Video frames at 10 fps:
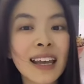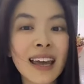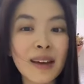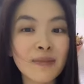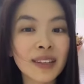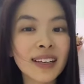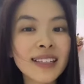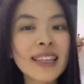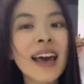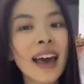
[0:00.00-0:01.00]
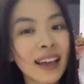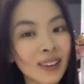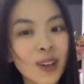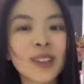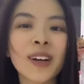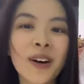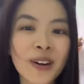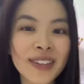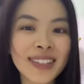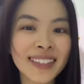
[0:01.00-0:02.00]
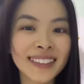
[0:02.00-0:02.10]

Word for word: and happiness and not the cause.